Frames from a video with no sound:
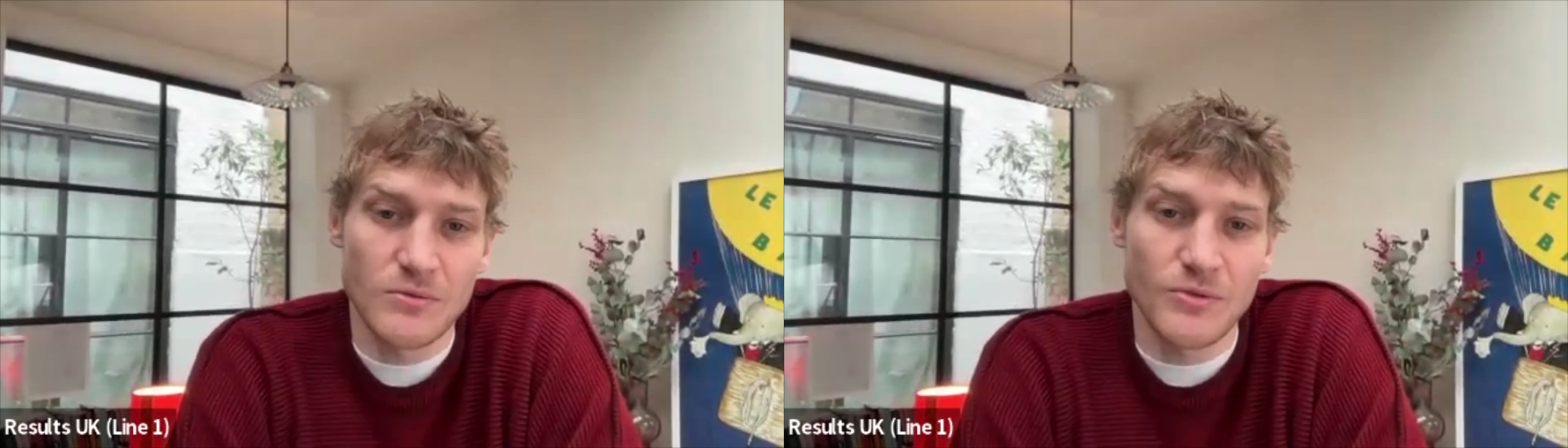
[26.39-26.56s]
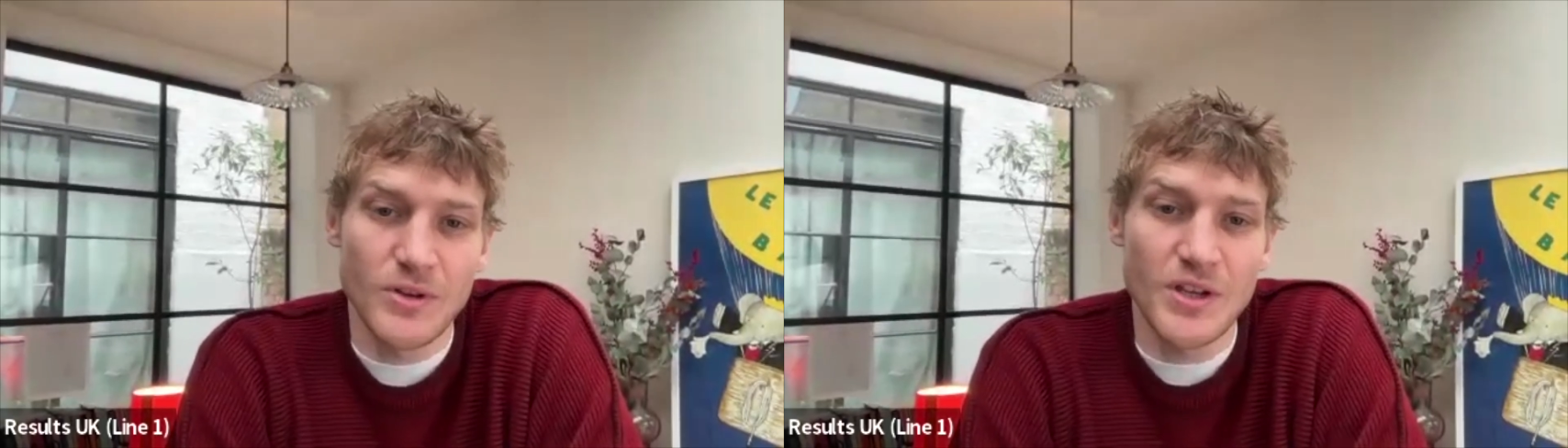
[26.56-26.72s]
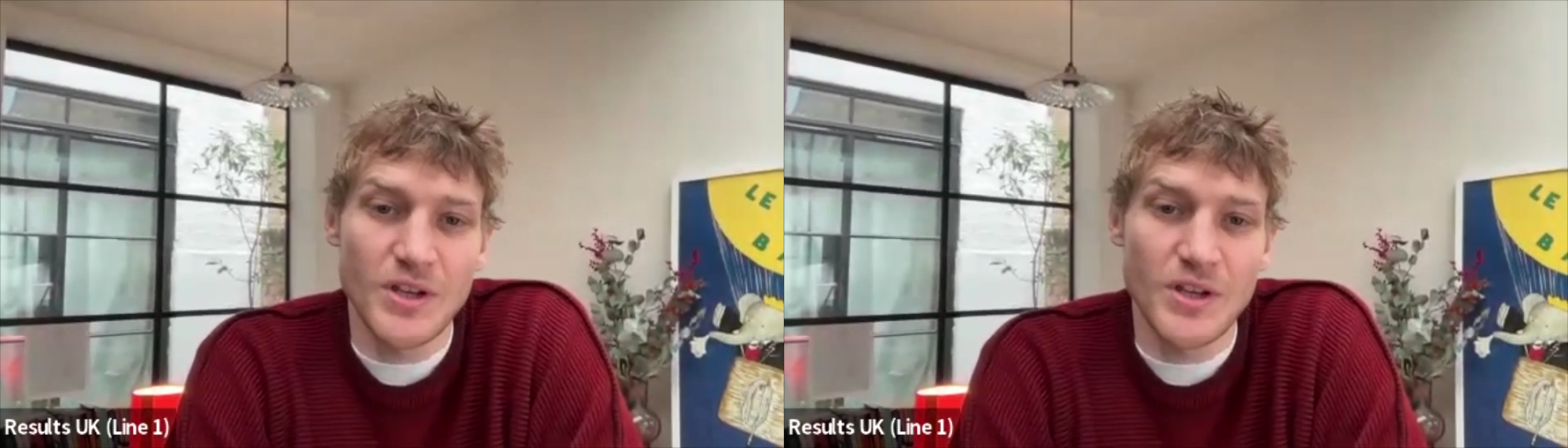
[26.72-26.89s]

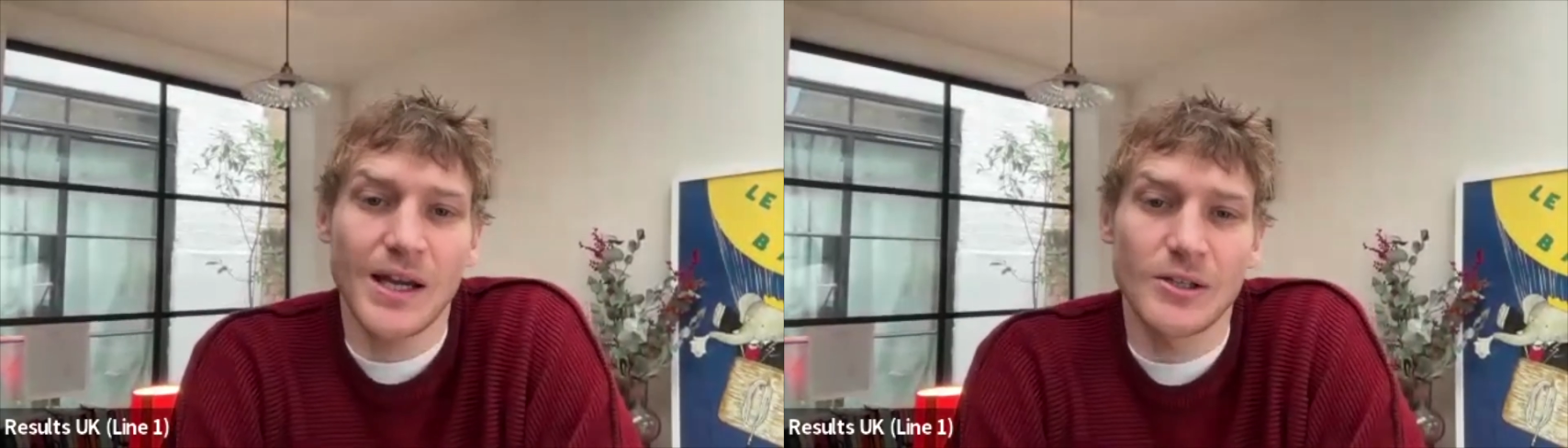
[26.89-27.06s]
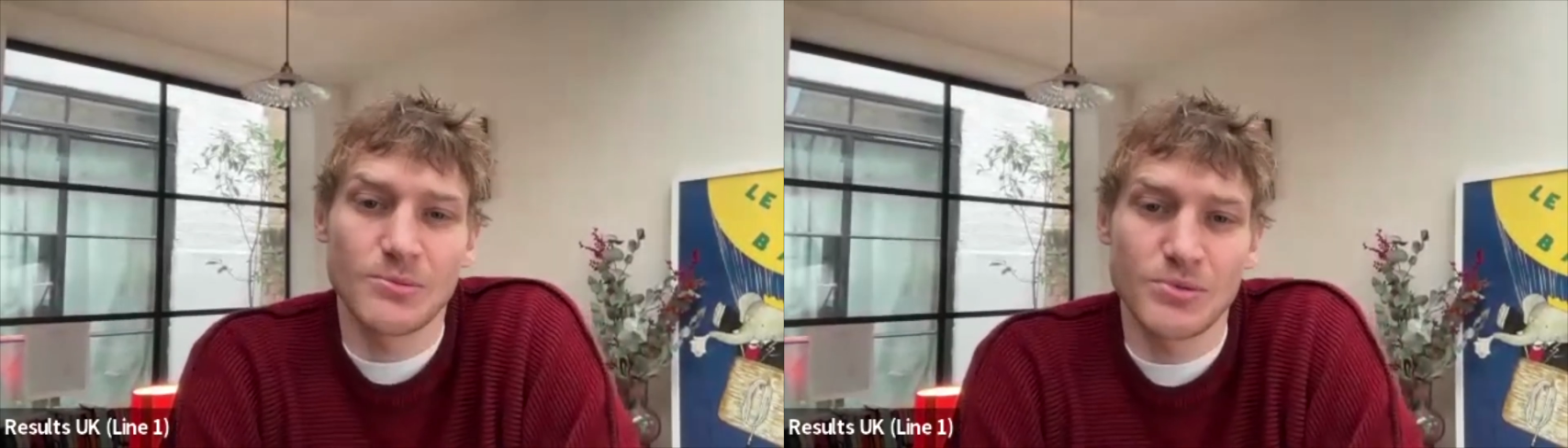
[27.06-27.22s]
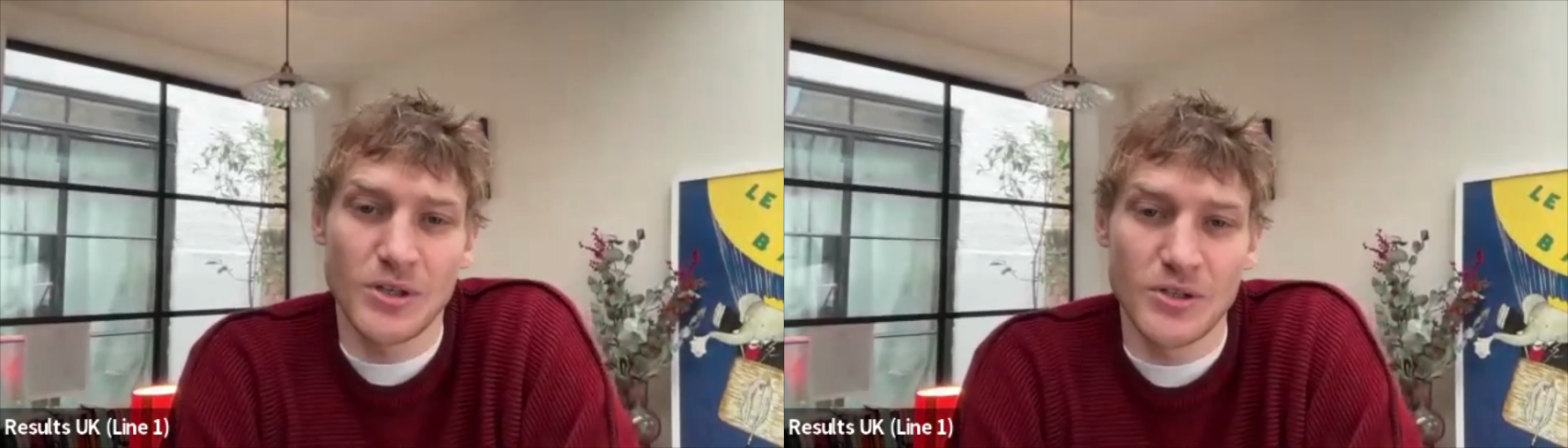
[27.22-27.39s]
Rethinking
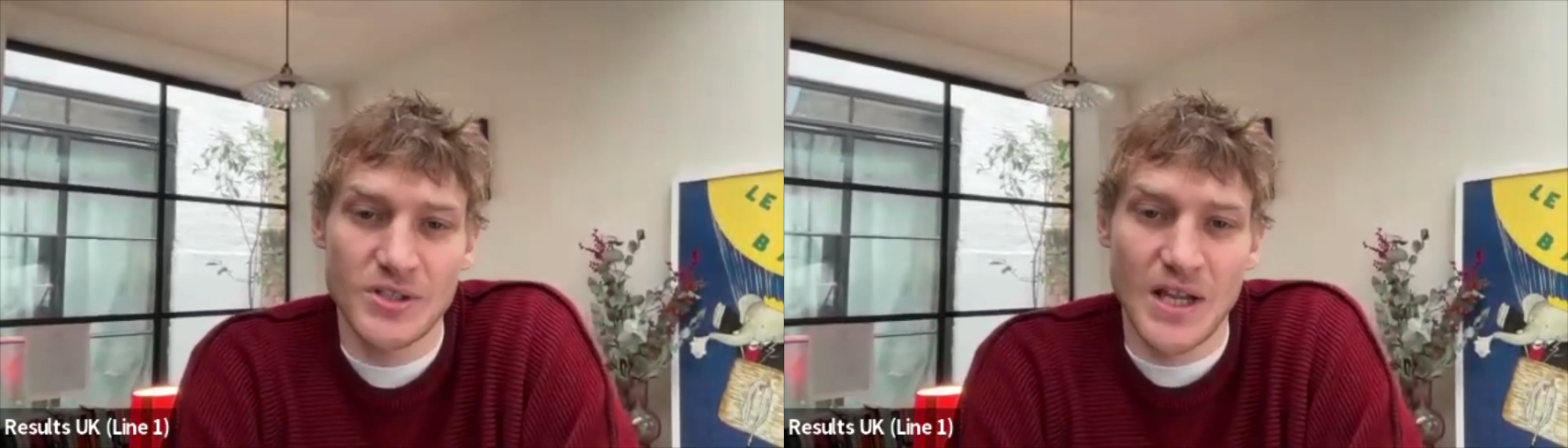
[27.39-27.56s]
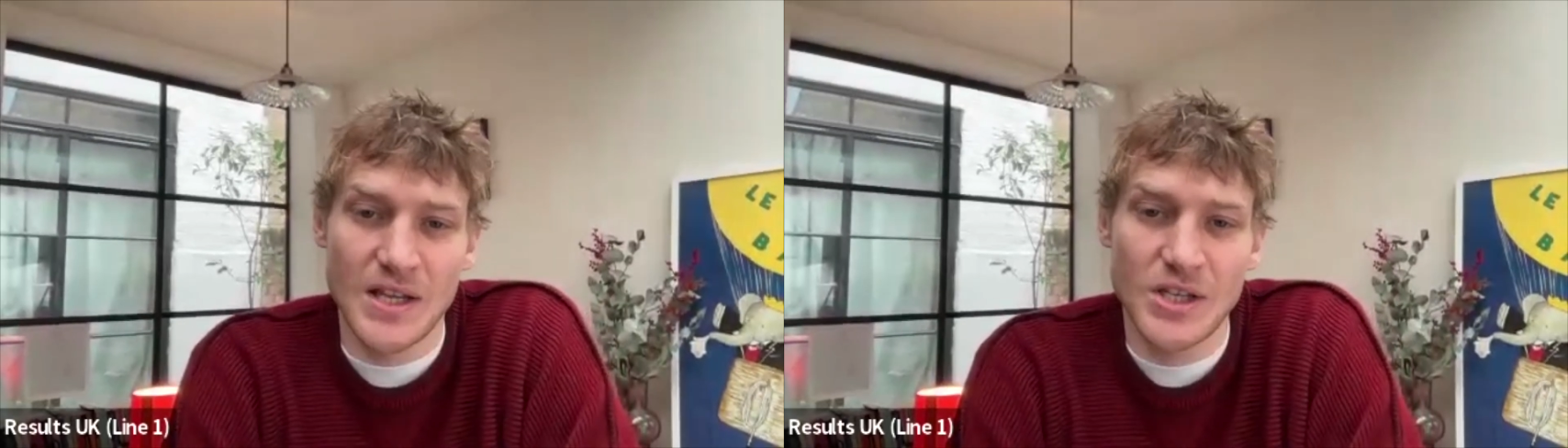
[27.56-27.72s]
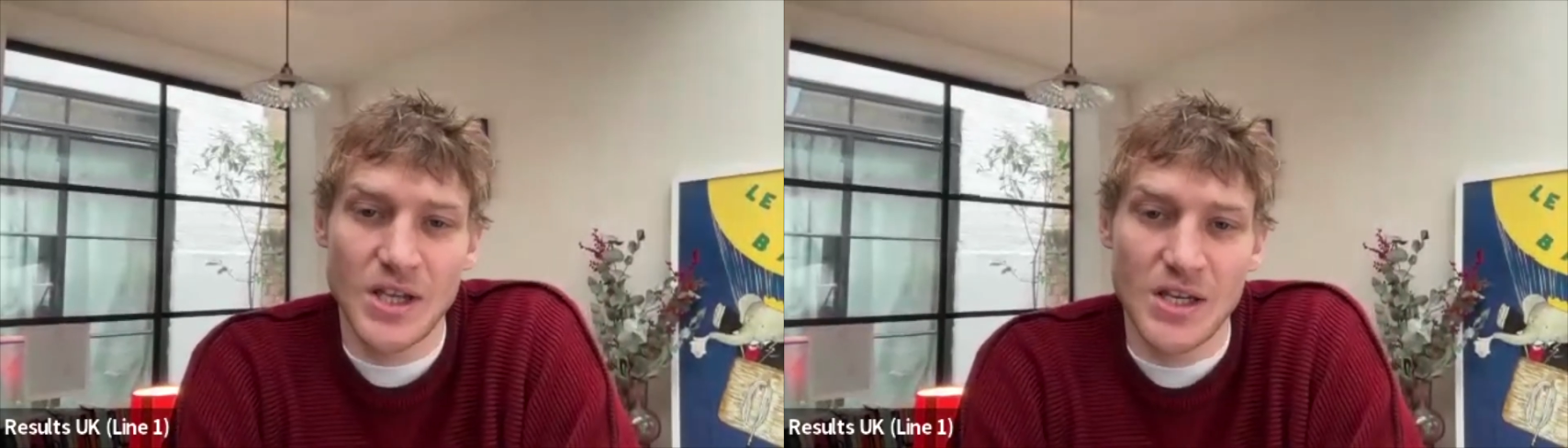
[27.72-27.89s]
Our Approach to
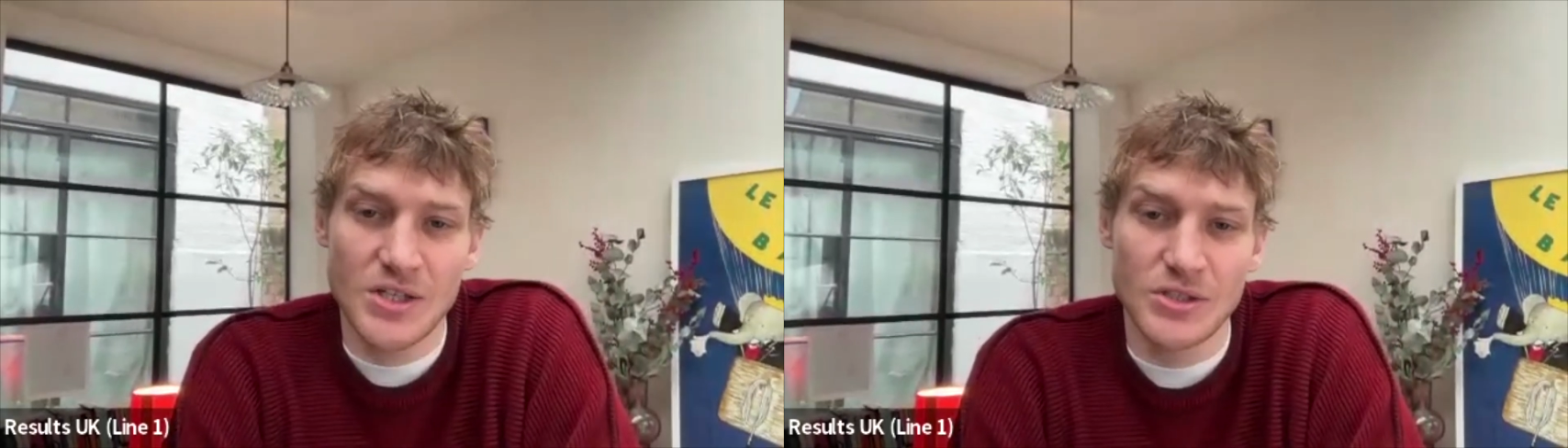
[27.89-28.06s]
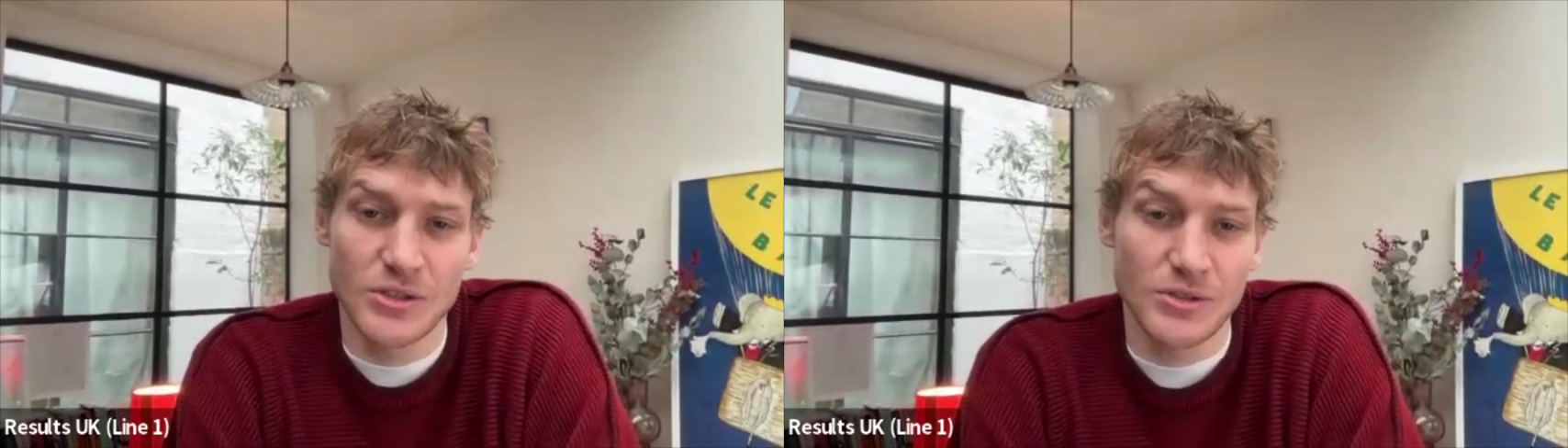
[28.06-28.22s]
Education